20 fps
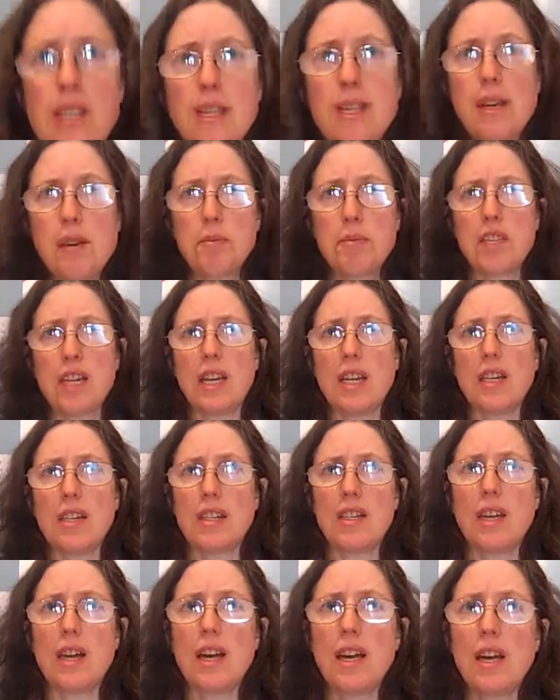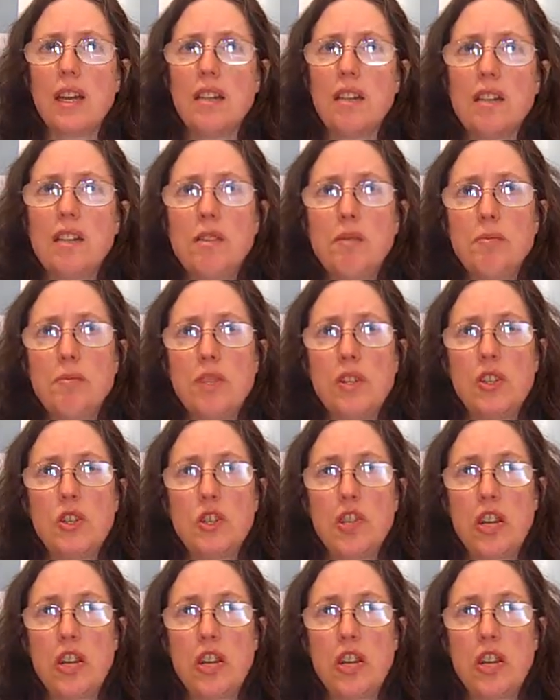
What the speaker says: is an update and some